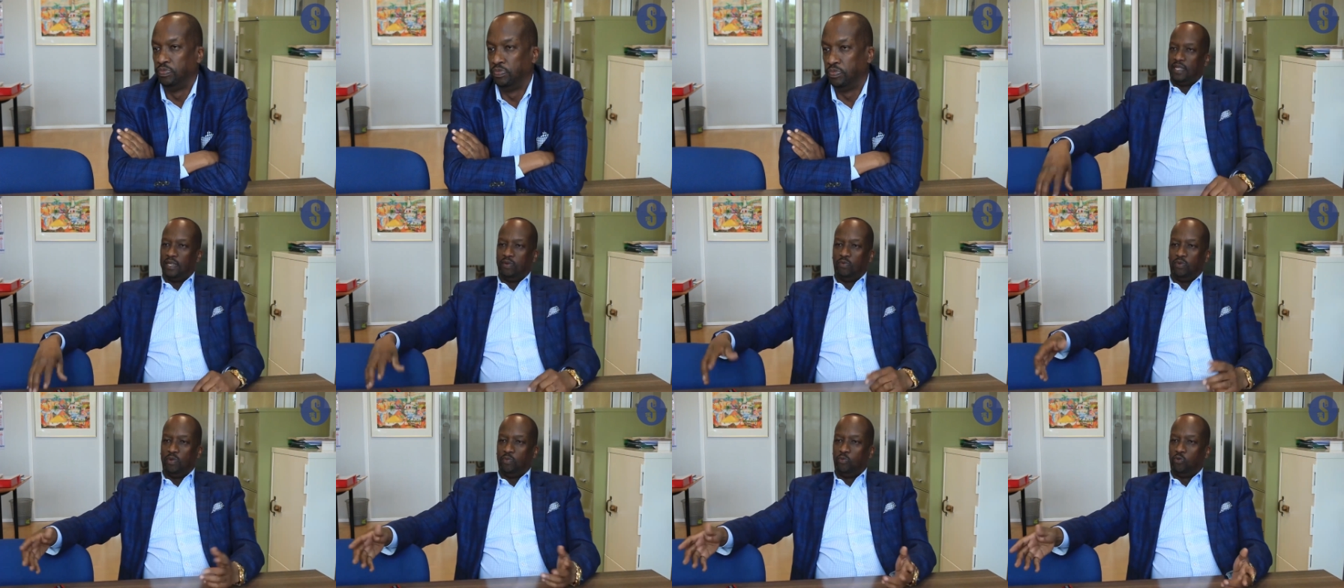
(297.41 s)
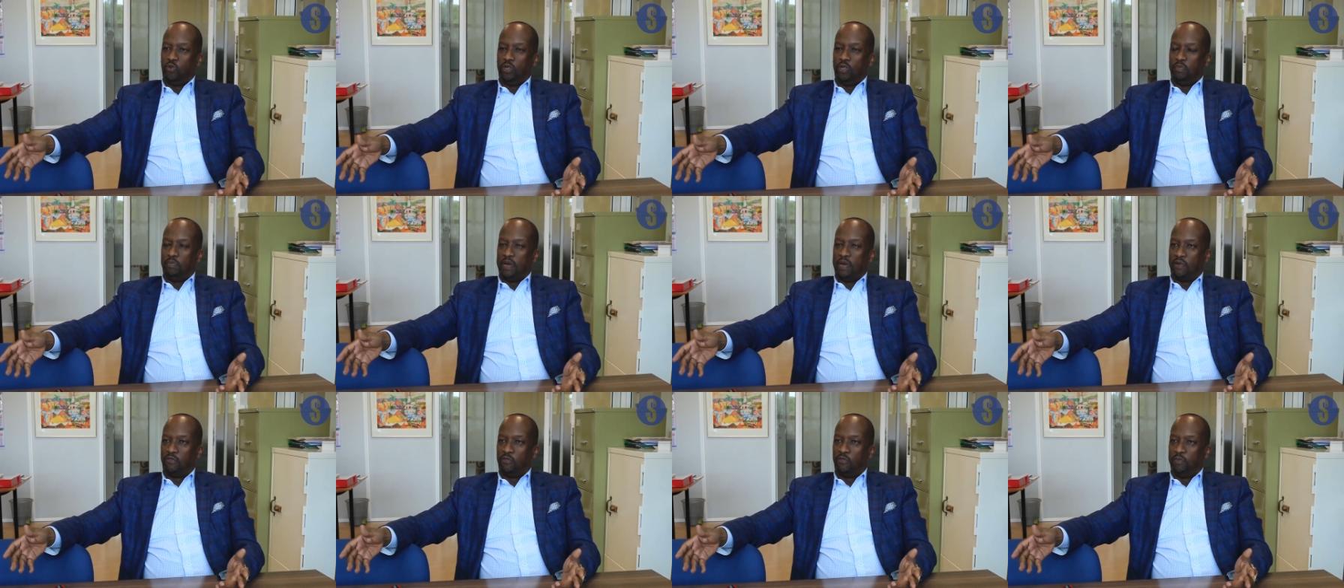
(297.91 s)
I think we brought
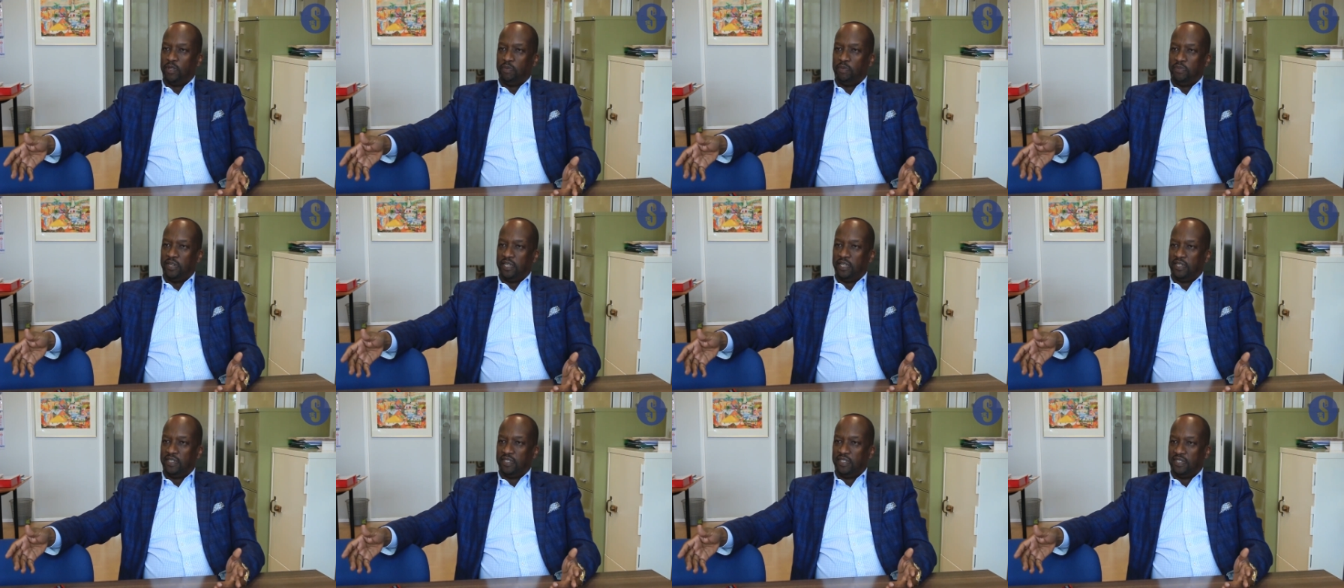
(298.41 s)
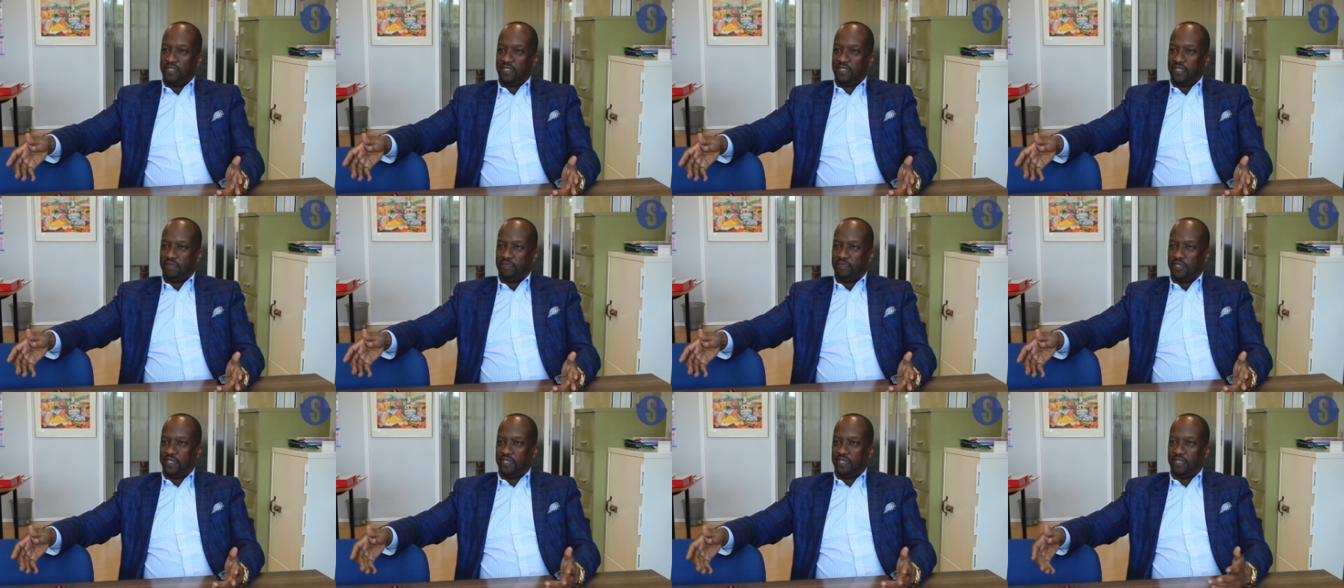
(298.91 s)
it back from the brink.
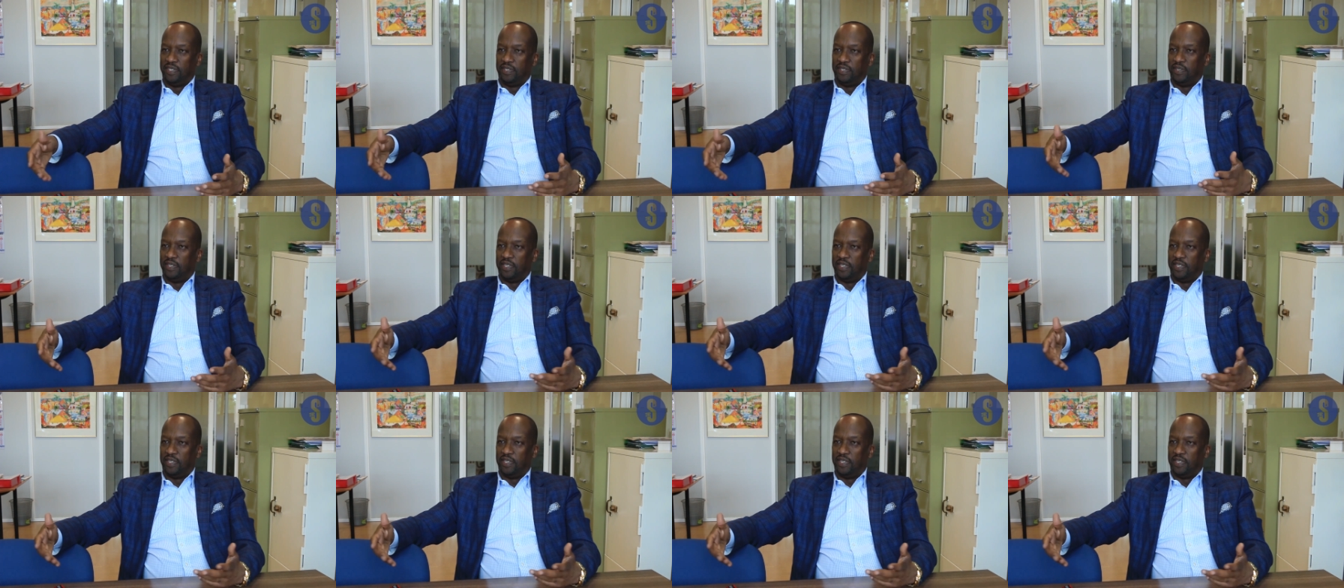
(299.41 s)
Mm -hmm.